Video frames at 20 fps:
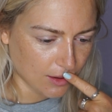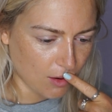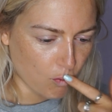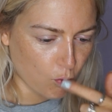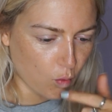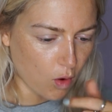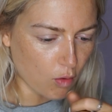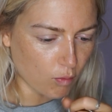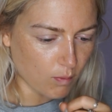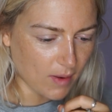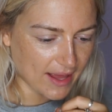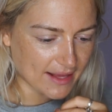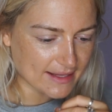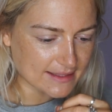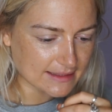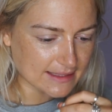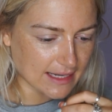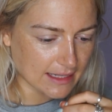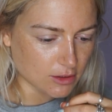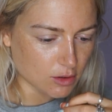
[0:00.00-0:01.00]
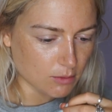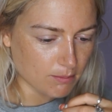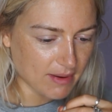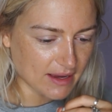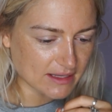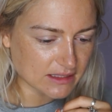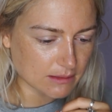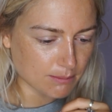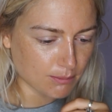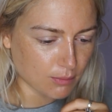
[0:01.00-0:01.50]
What ways can you
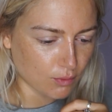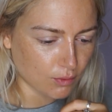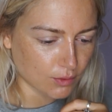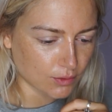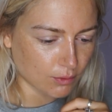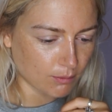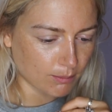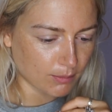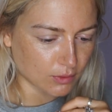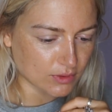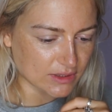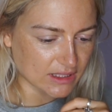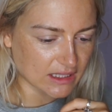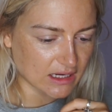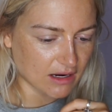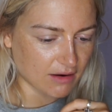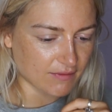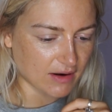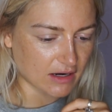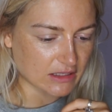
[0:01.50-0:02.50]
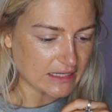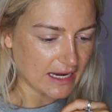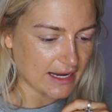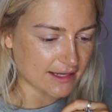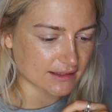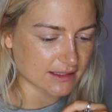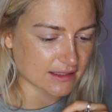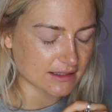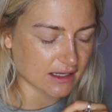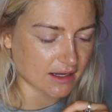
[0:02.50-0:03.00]
best support your body around
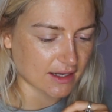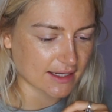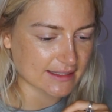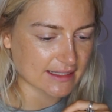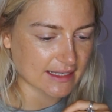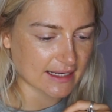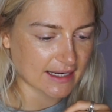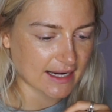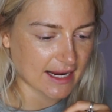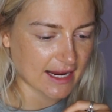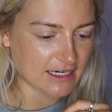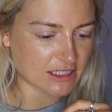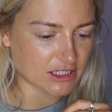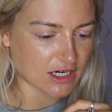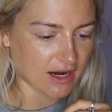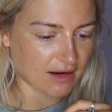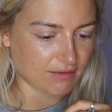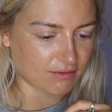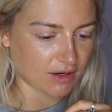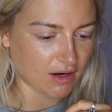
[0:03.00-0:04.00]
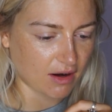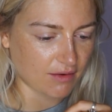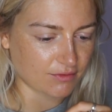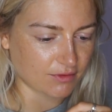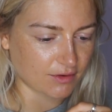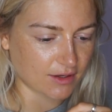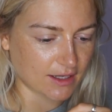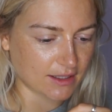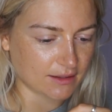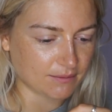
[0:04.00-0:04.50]
exercise in HA
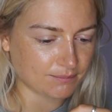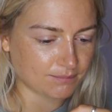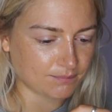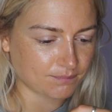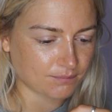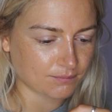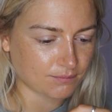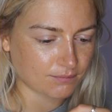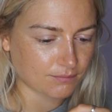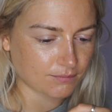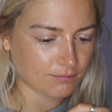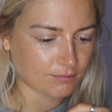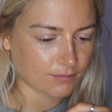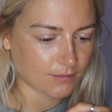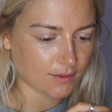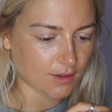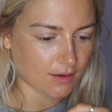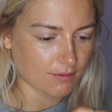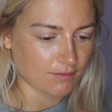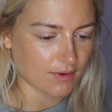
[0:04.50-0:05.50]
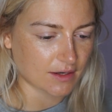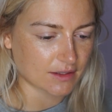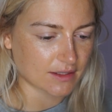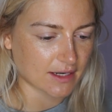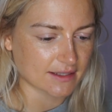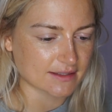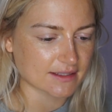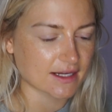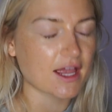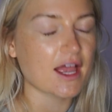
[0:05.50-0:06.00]
recovery?
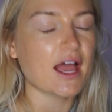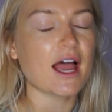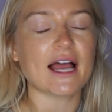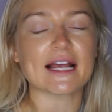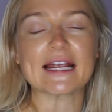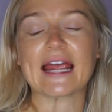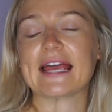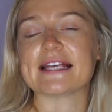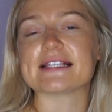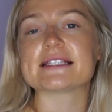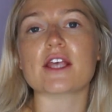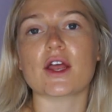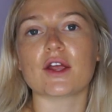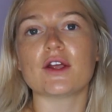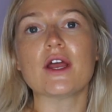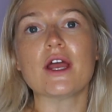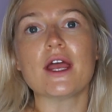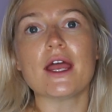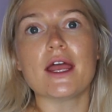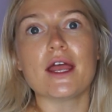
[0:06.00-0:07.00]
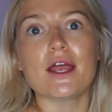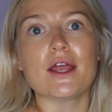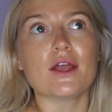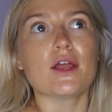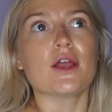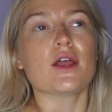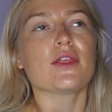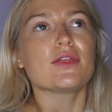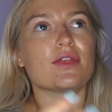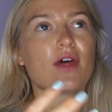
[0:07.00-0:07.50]
Okay, so
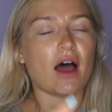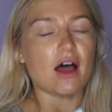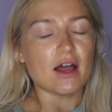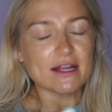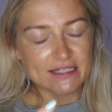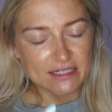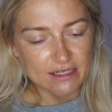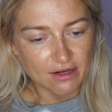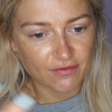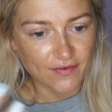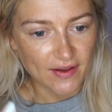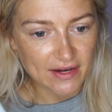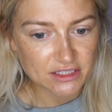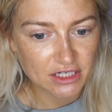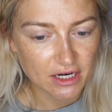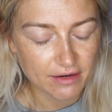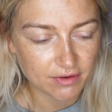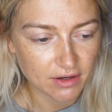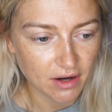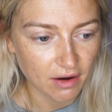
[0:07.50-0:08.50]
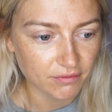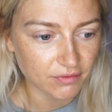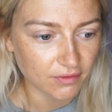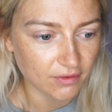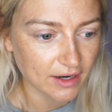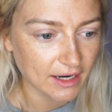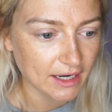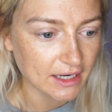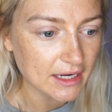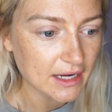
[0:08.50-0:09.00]
the idea of HA
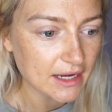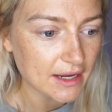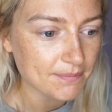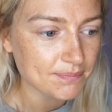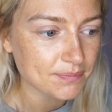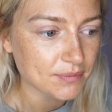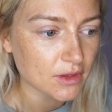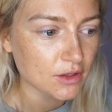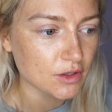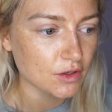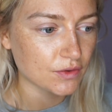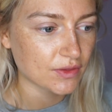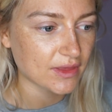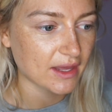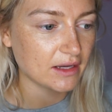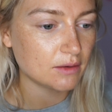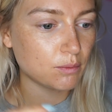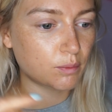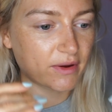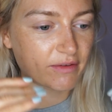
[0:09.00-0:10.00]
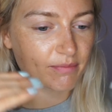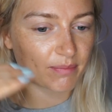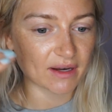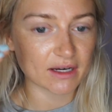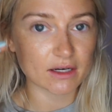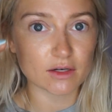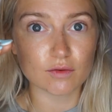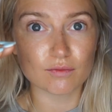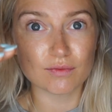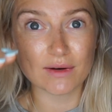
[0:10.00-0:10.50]
recovery, you think we've been
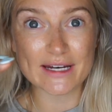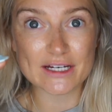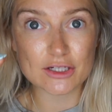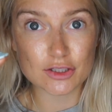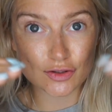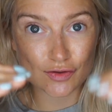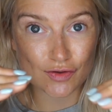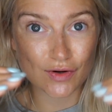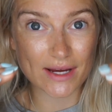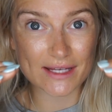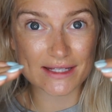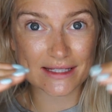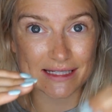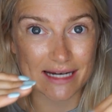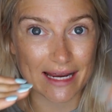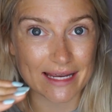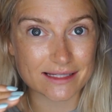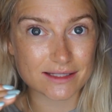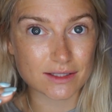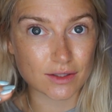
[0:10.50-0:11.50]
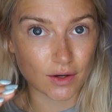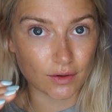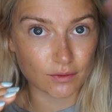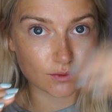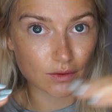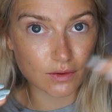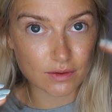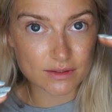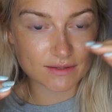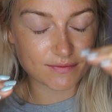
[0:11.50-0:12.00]
in a really stressed state, so
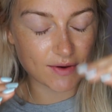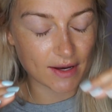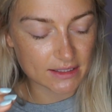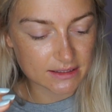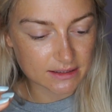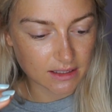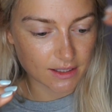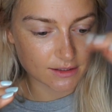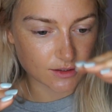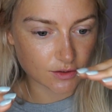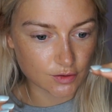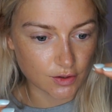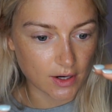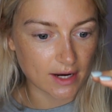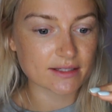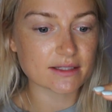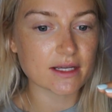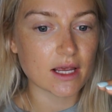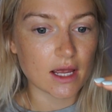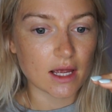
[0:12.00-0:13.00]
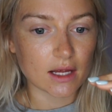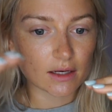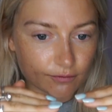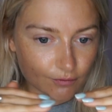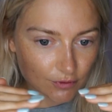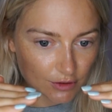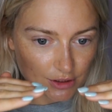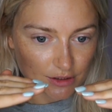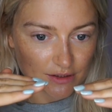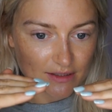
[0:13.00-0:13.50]
lots of exercise, stress,
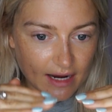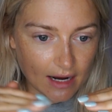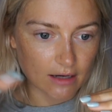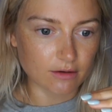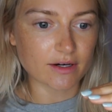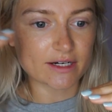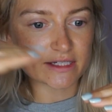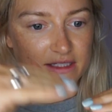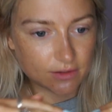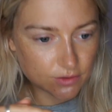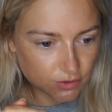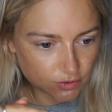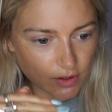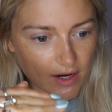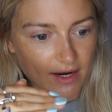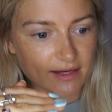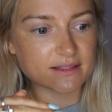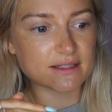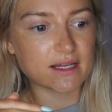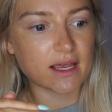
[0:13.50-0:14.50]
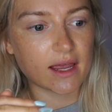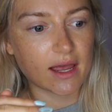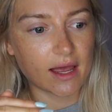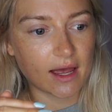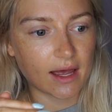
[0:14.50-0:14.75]
reduced calories, stress,